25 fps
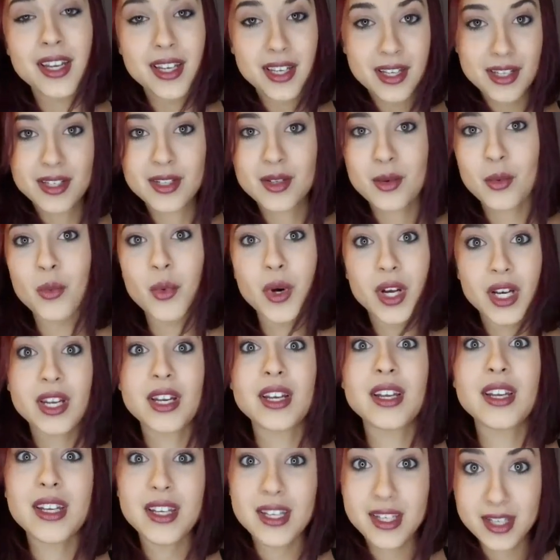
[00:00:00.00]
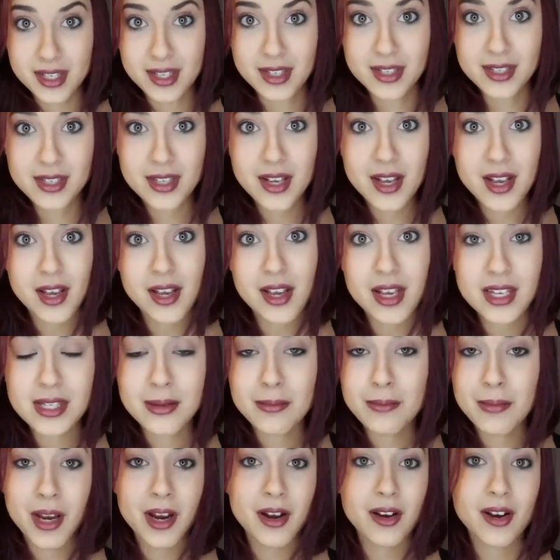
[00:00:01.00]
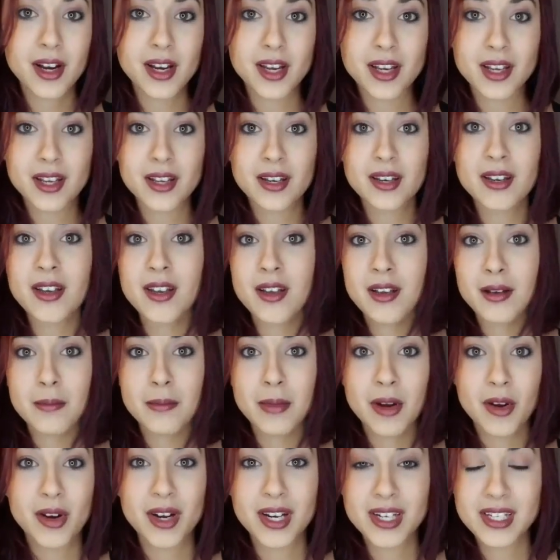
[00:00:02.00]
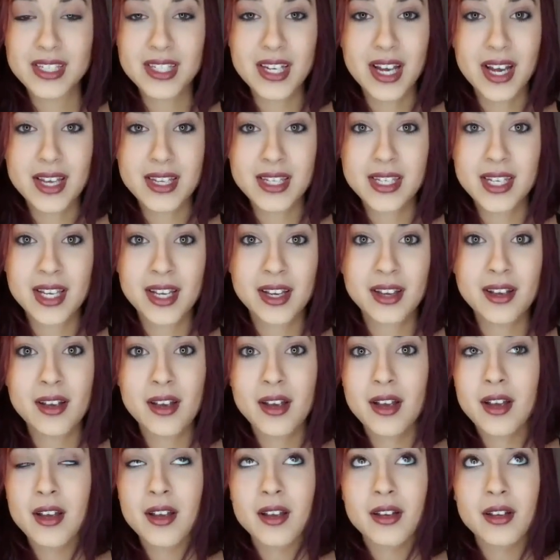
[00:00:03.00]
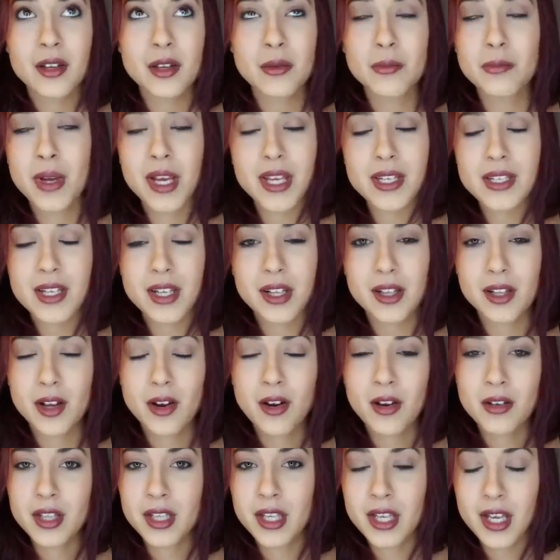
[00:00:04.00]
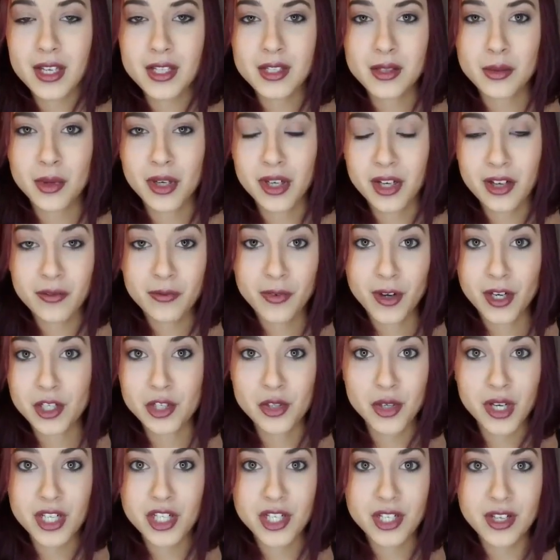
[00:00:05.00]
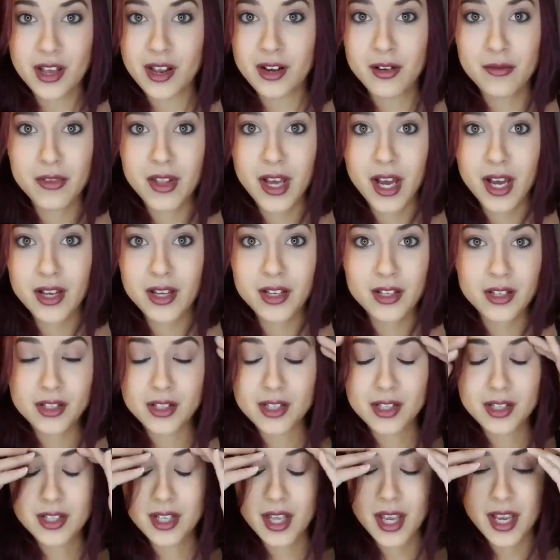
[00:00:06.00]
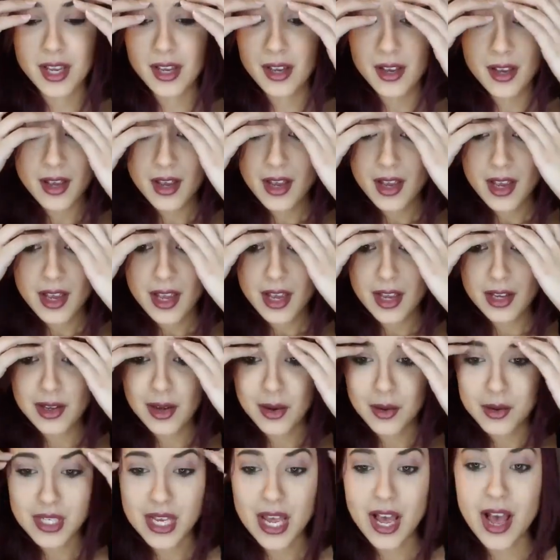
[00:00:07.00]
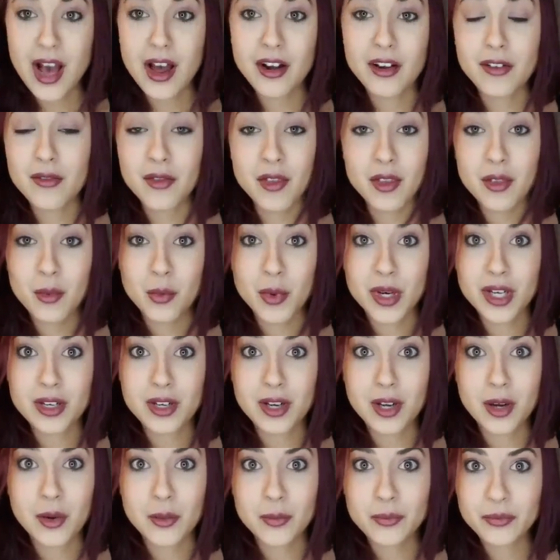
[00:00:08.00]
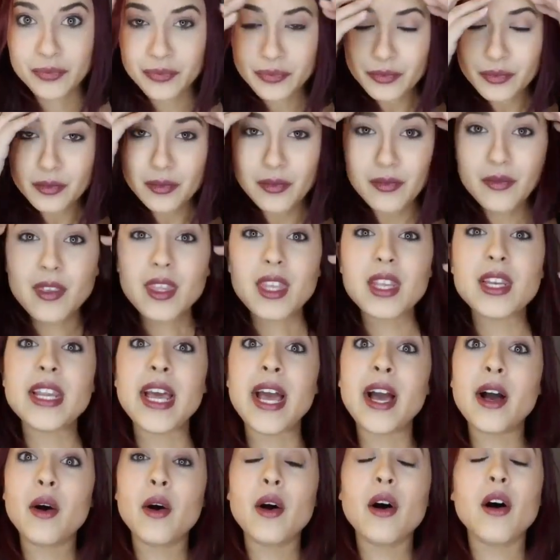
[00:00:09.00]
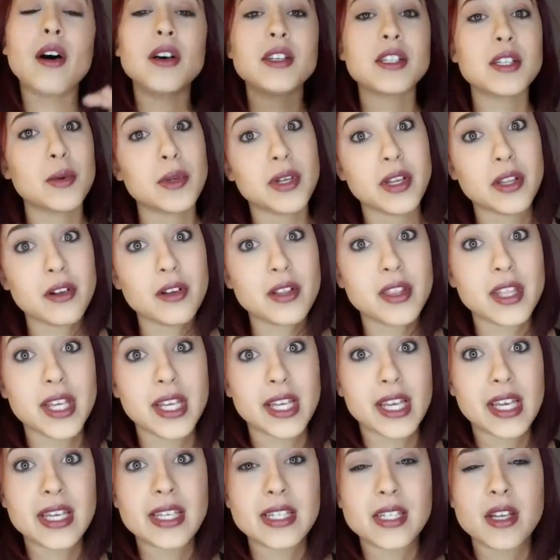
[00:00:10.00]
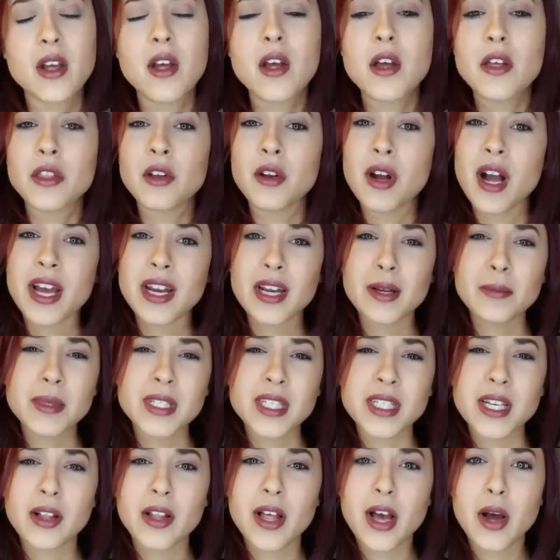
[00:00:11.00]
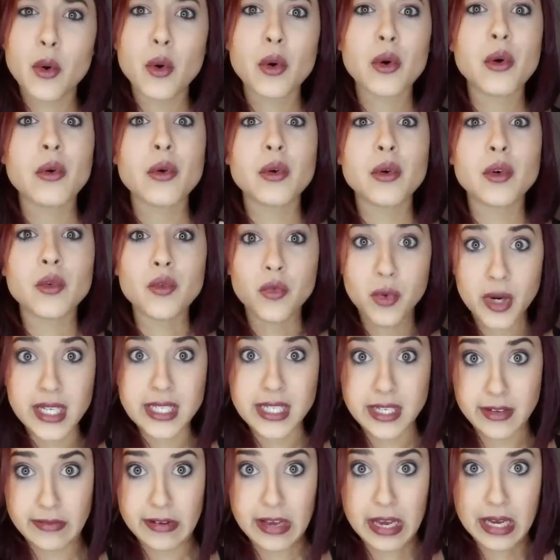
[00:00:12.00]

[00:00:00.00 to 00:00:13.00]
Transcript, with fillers: It is what it is. It's American, American sizing. Basically, all the guesswork and frustration out of that, it's just like, it goes out of the window. Now, also another thing is their items sell out crazy